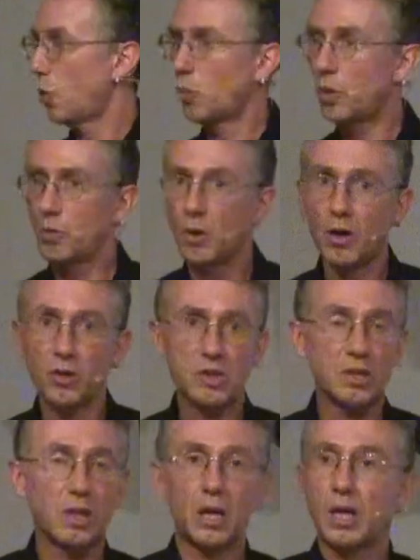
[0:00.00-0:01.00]
we
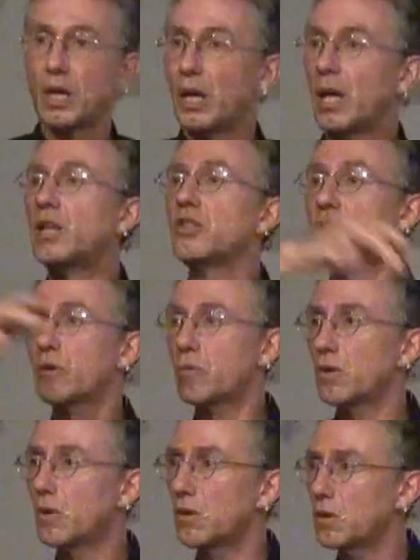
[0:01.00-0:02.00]
want
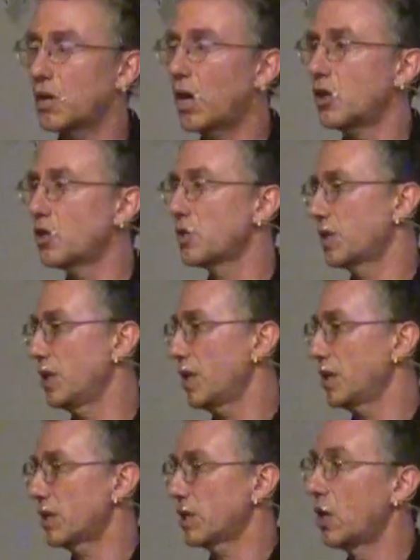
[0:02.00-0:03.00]
integral
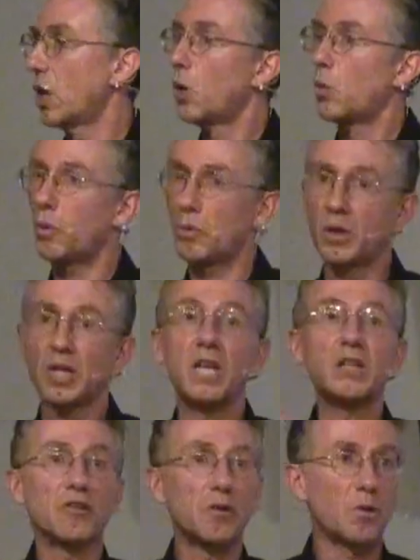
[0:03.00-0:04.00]
consciousness, we want
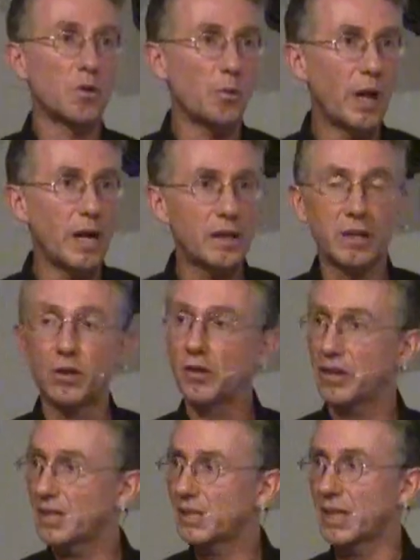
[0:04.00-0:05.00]
integral wealth and
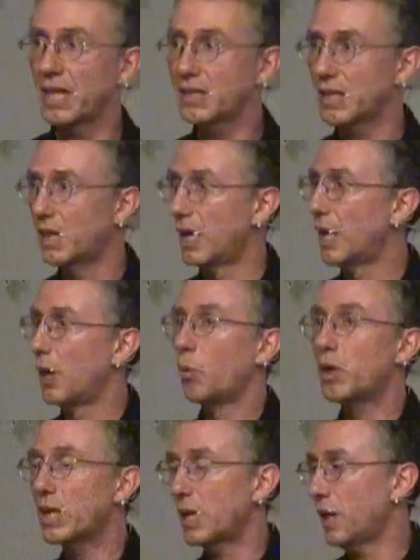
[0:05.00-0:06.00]
all these things,
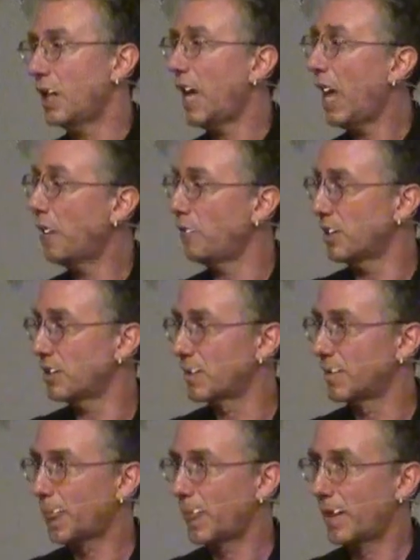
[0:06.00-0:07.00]
we cannot have
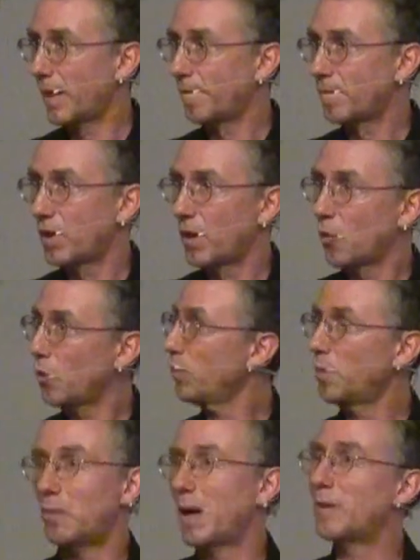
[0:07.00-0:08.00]
it
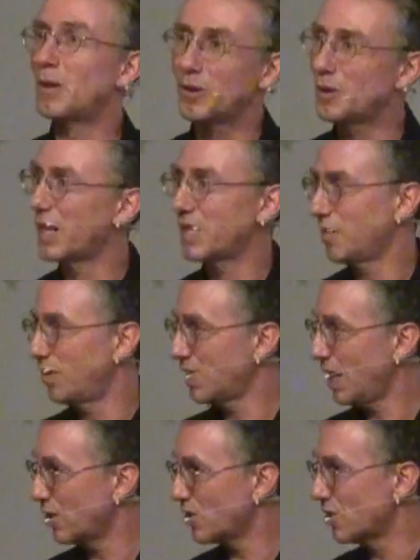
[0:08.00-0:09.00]
with pyramidal collective
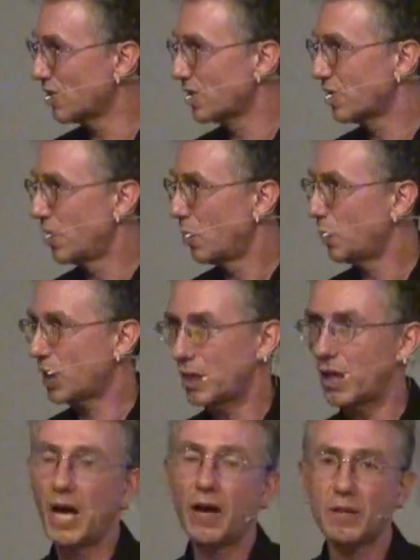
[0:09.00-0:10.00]
intelligence. We
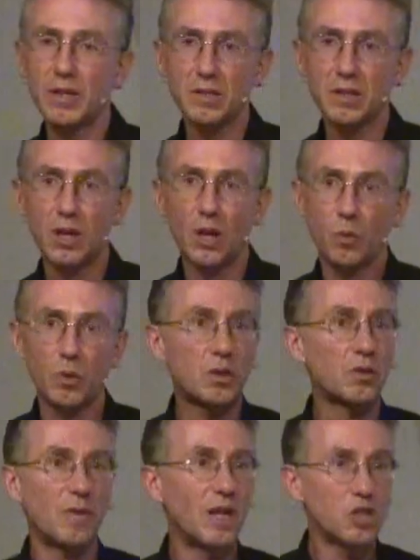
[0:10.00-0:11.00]
cannot have it with
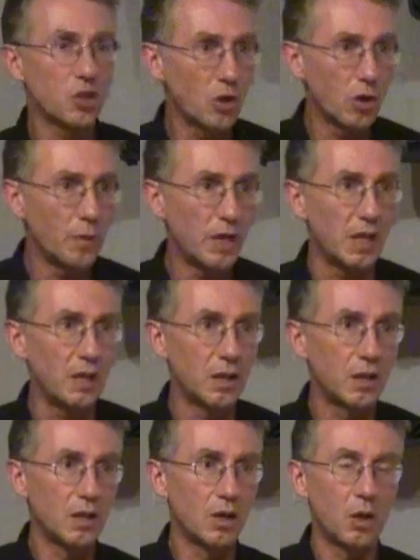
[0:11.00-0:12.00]
conventional money.
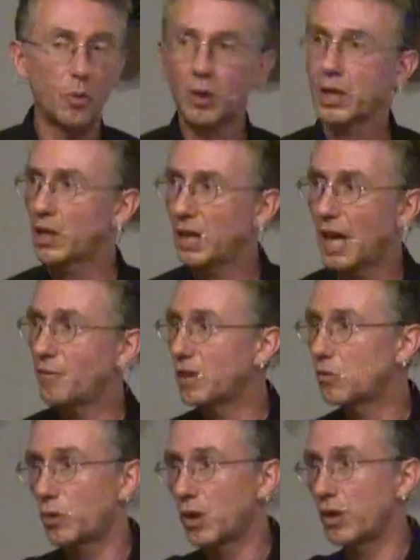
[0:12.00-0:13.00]
We cannot have
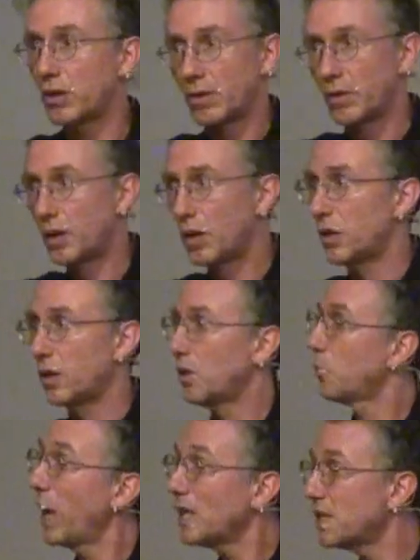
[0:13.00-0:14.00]
it with
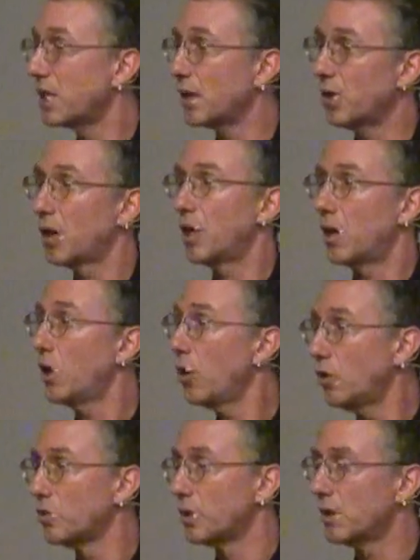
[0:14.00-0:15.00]
the writing
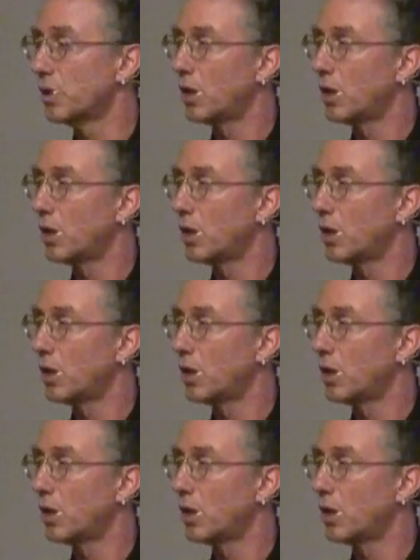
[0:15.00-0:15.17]
alone.